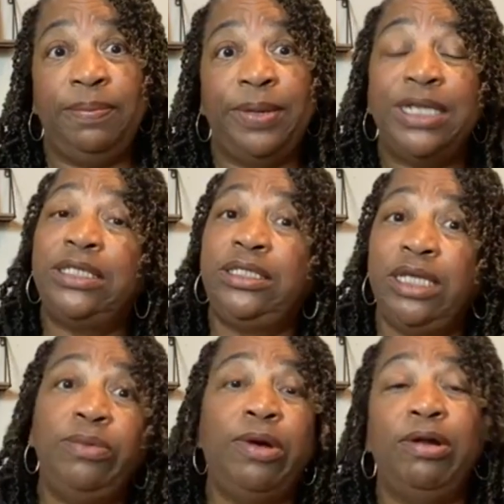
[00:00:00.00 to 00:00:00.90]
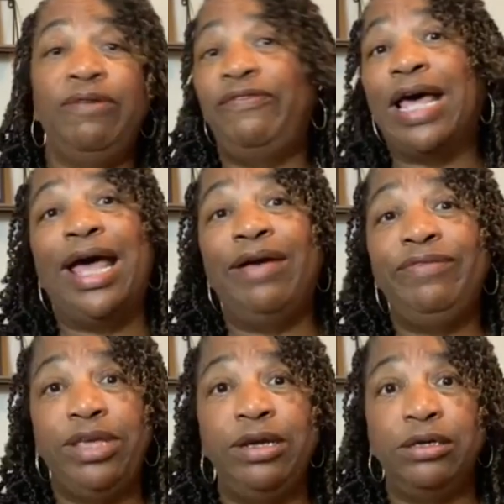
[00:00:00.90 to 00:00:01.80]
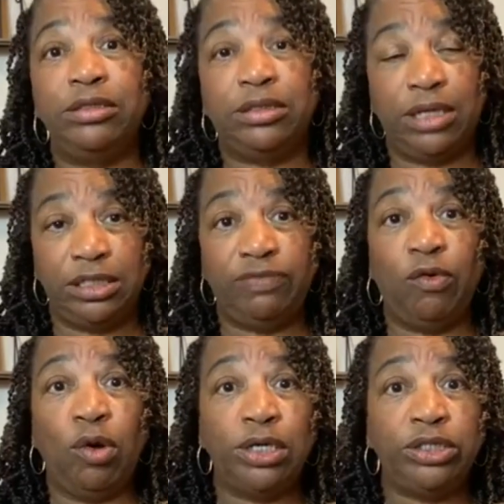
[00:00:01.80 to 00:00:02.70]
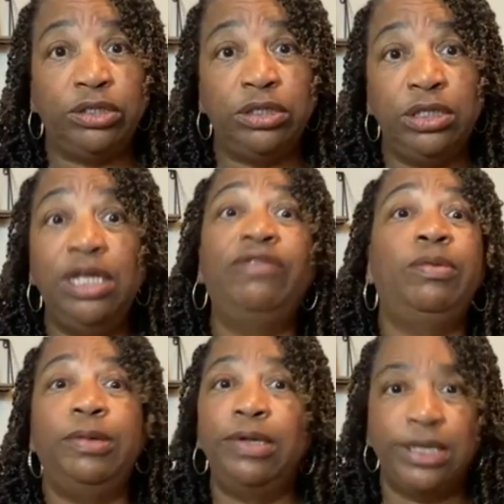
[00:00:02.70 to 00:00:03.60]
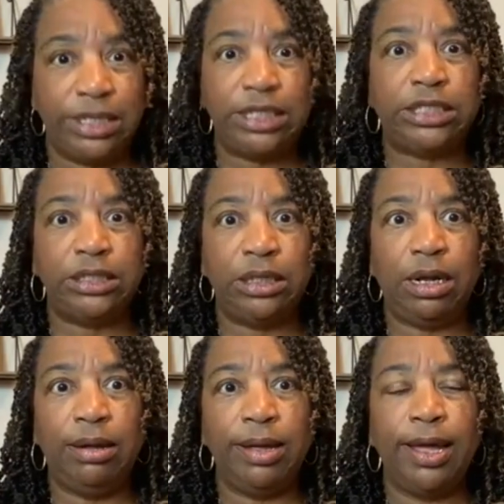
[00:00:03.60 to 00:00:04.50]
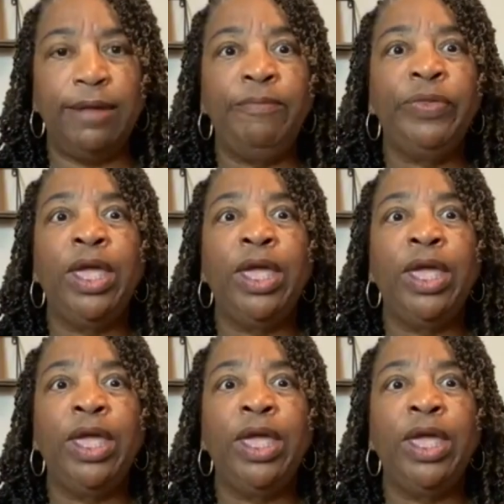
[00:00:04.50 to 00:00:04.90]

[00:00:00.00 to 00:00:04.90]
but it's 0 to 5 years as far as your livable condition, okay?